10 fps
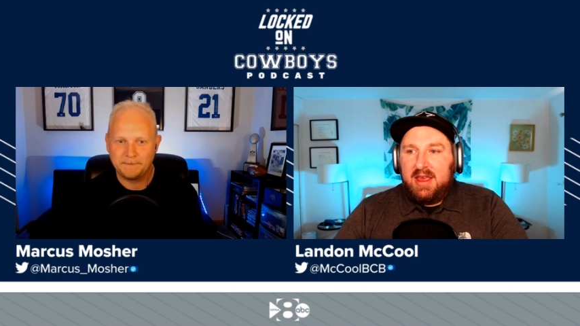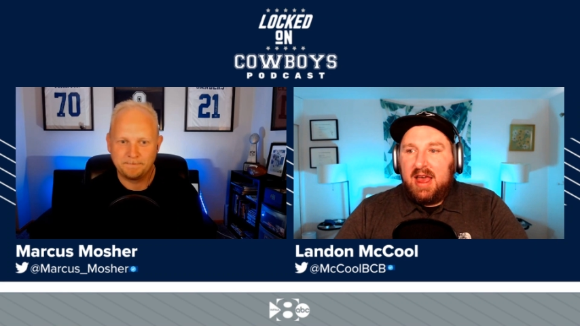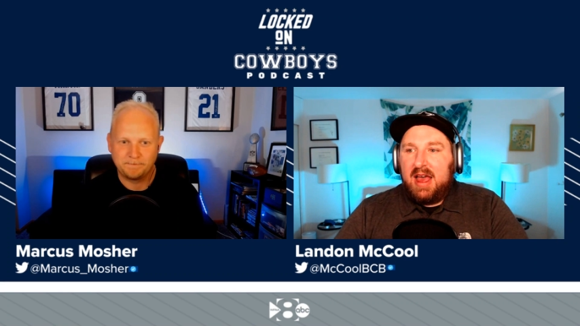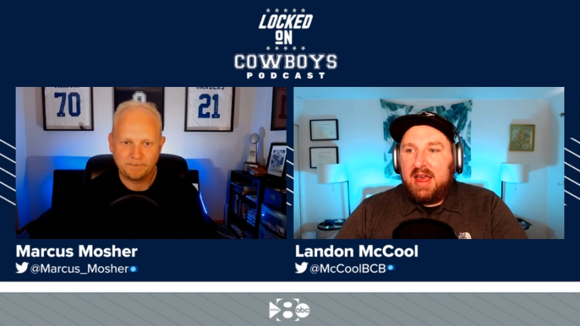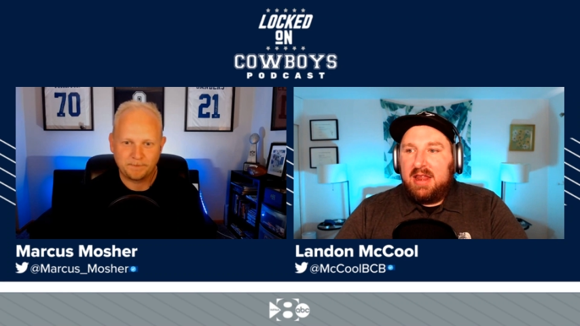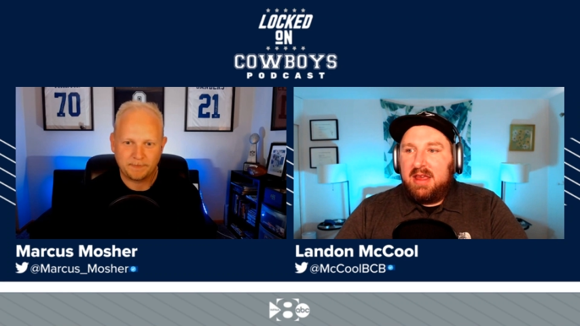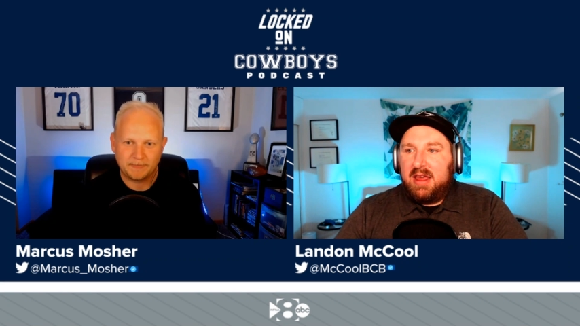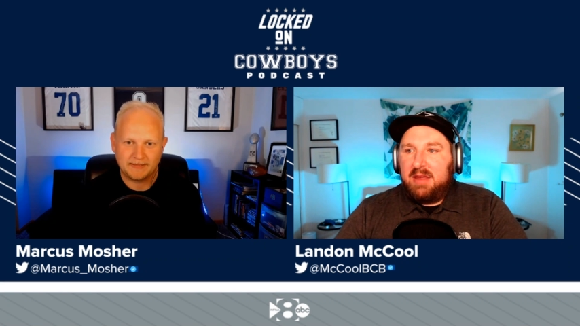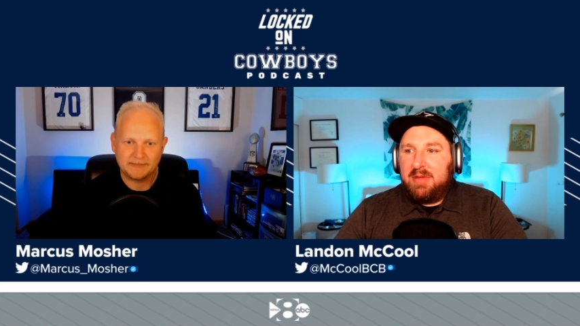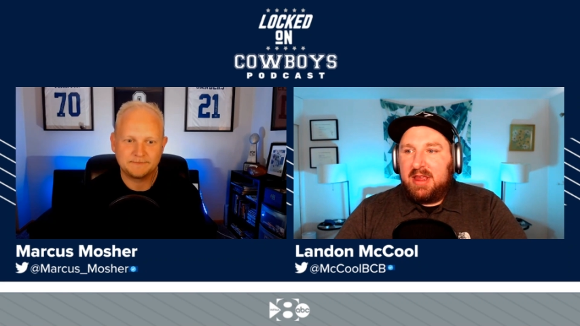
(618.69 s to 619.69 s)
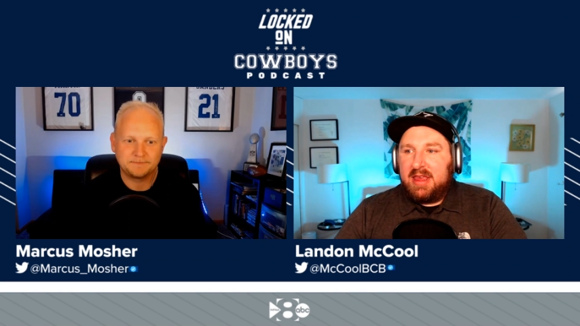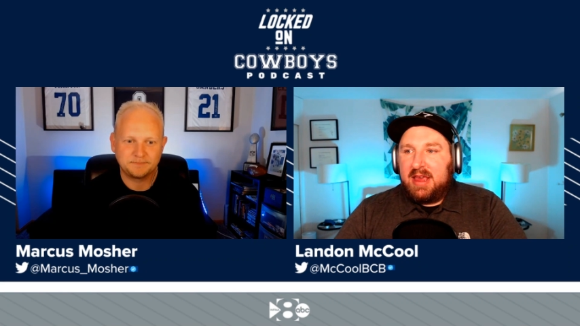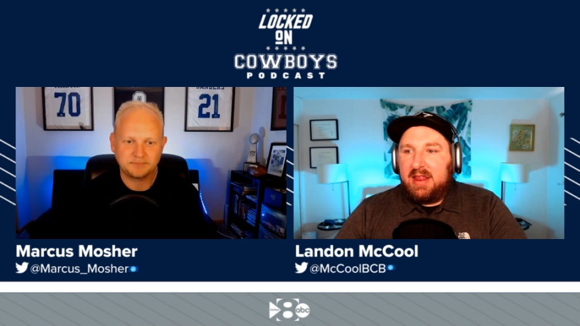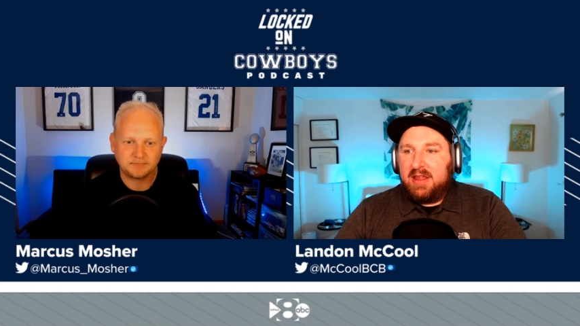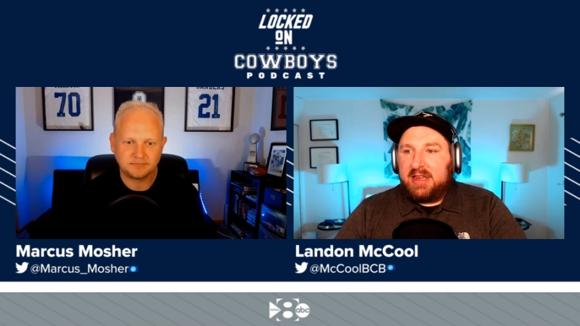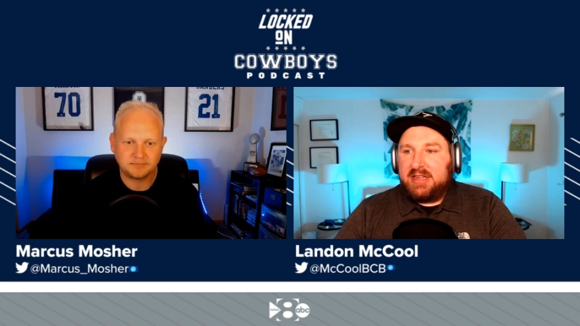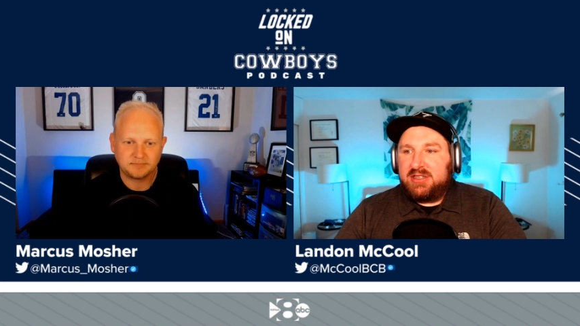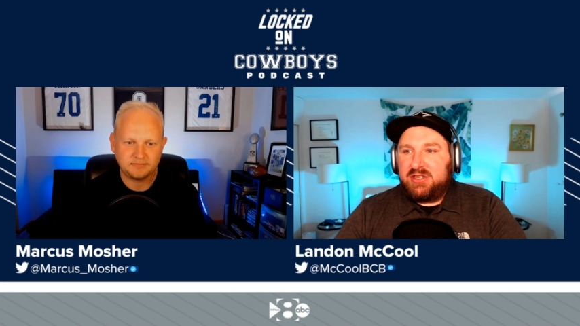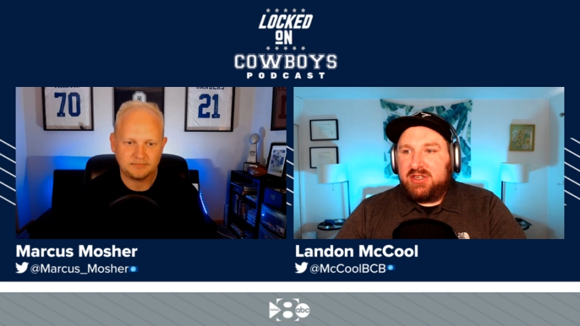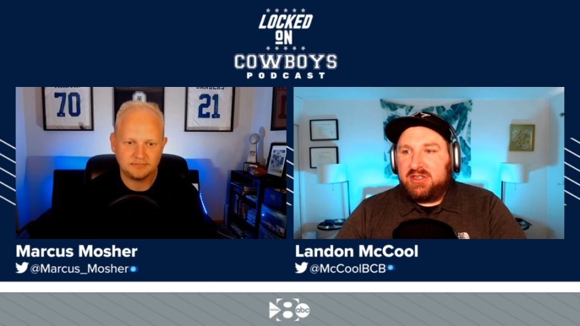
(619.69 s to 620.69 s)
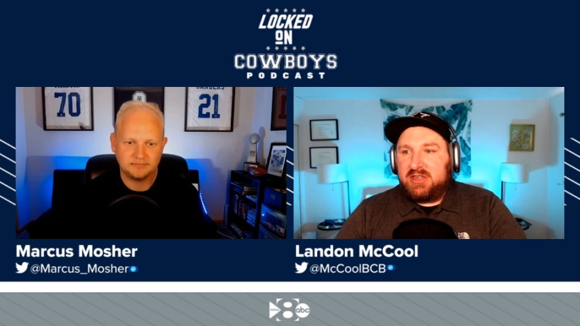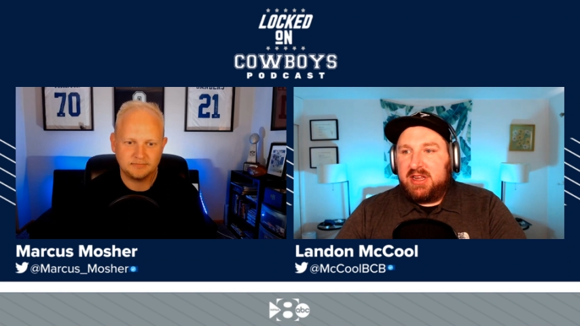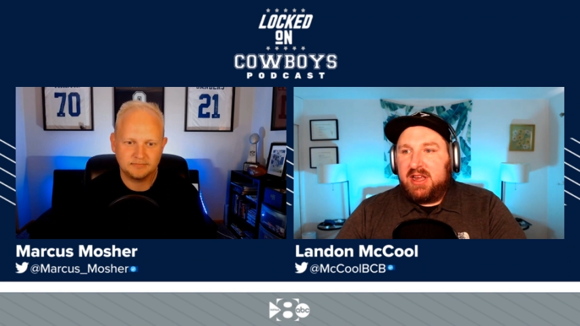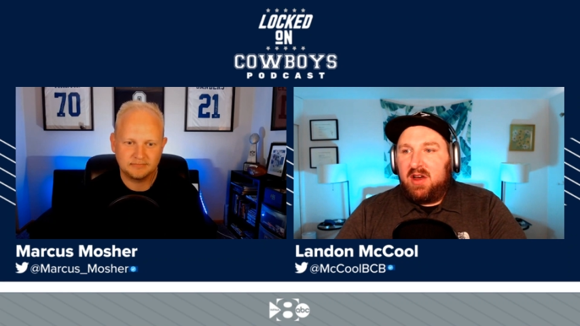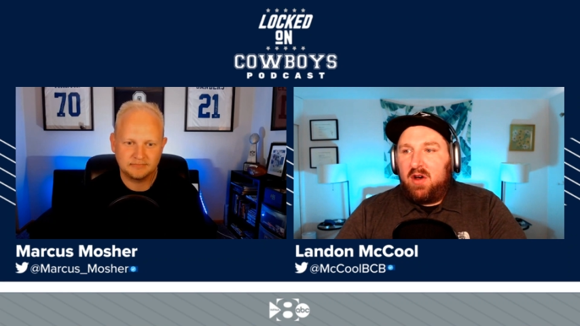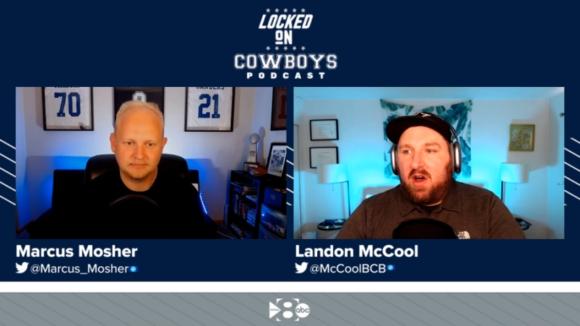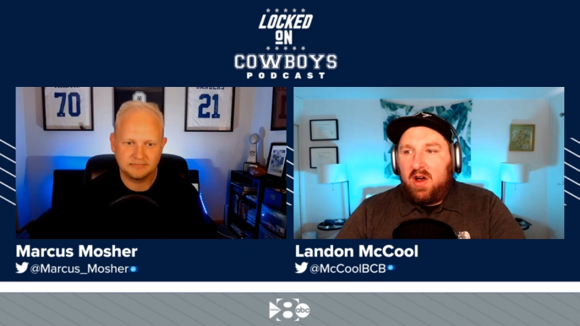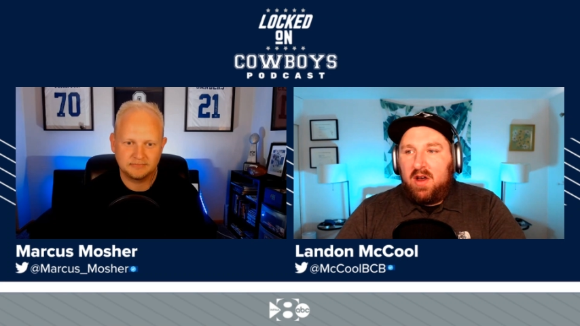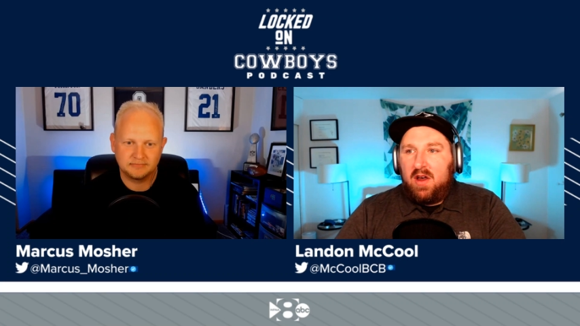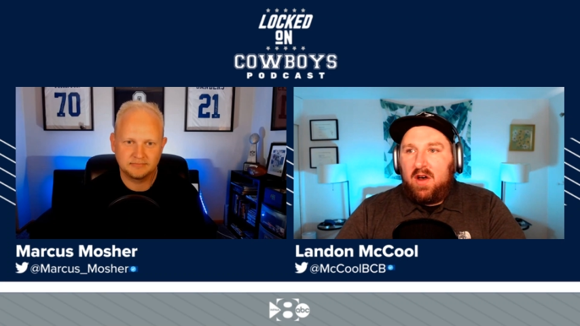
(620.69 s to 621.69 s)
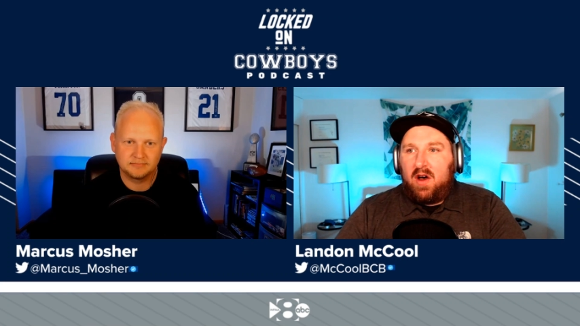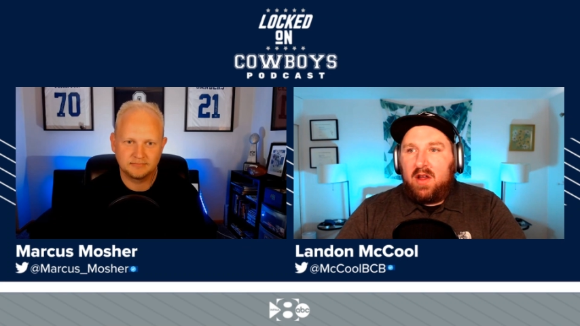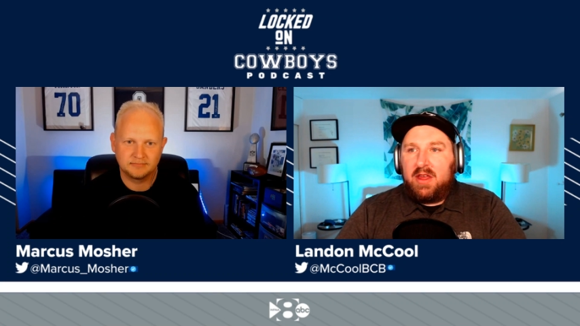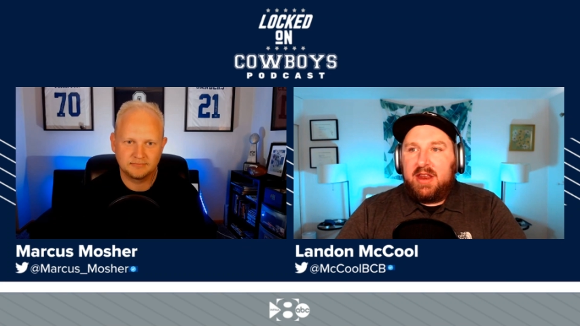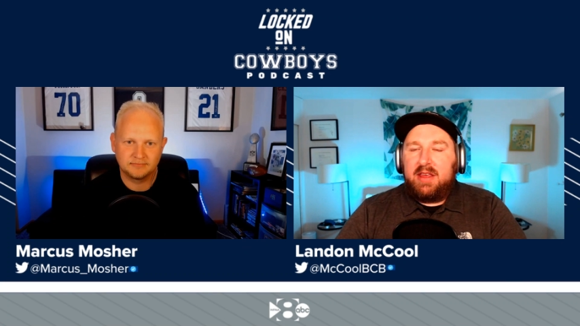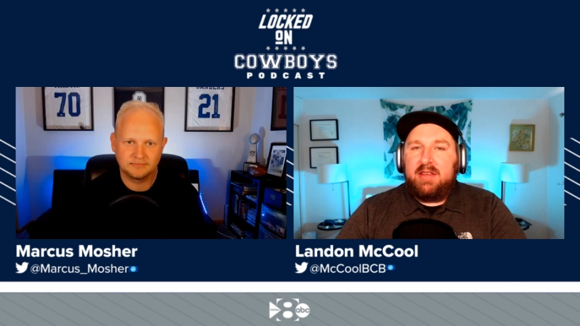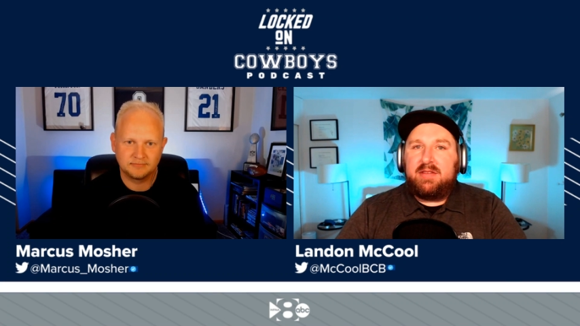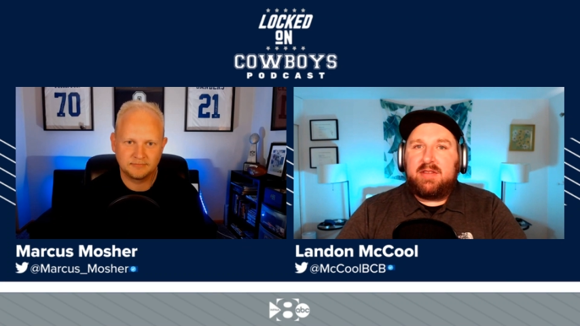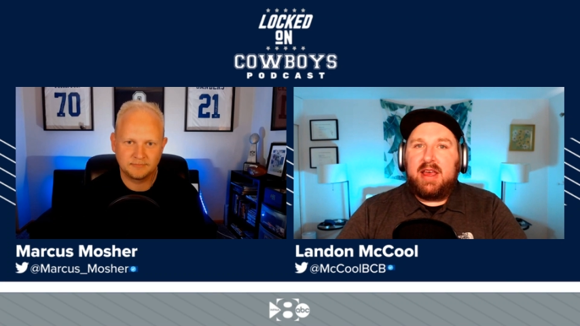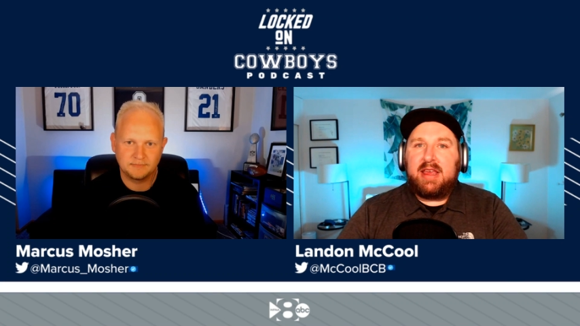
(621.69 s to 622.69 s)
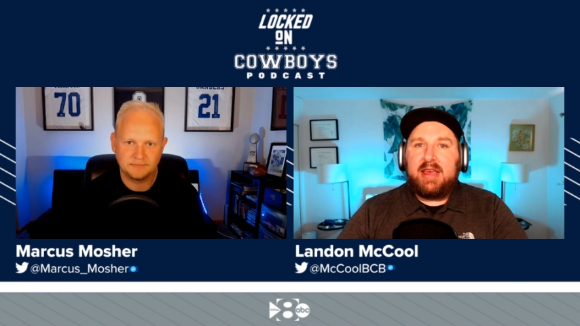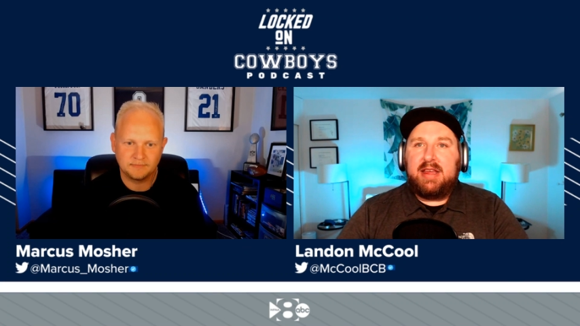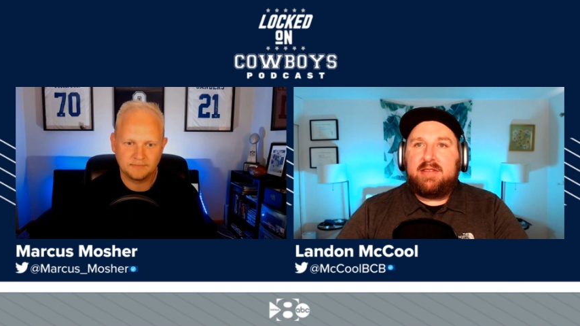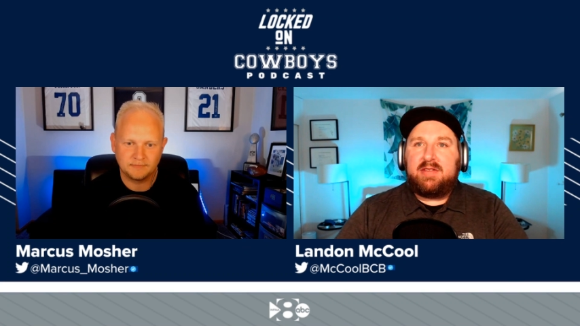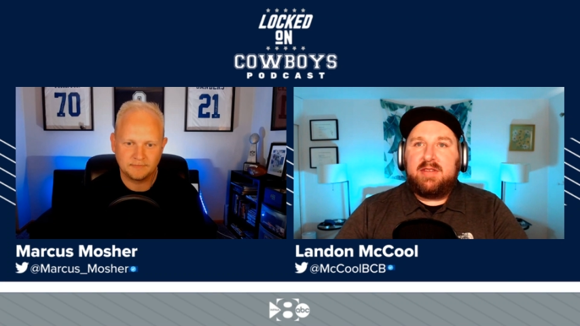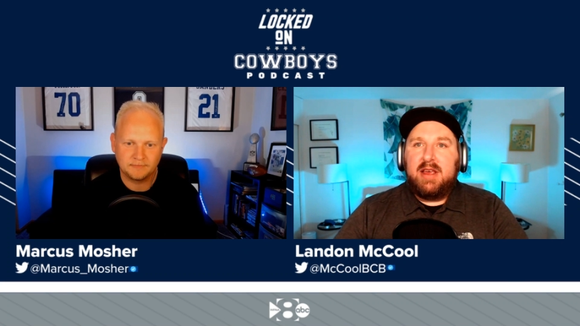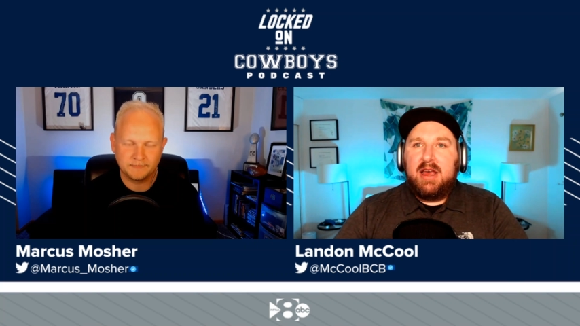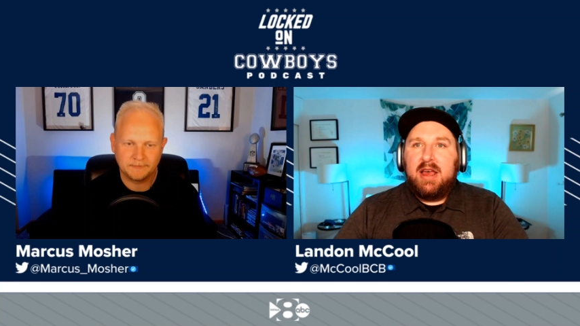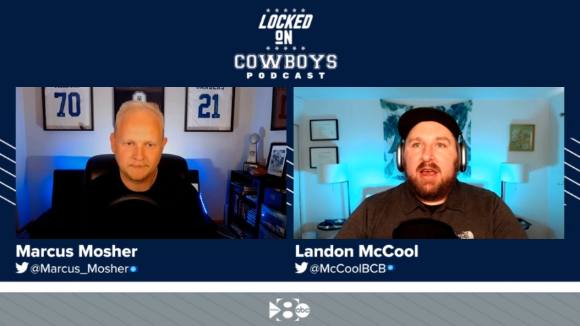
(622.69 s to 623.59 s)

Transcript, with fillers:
Speaker 1: Yeah. And I mean, again, like it's just all it is, like it's,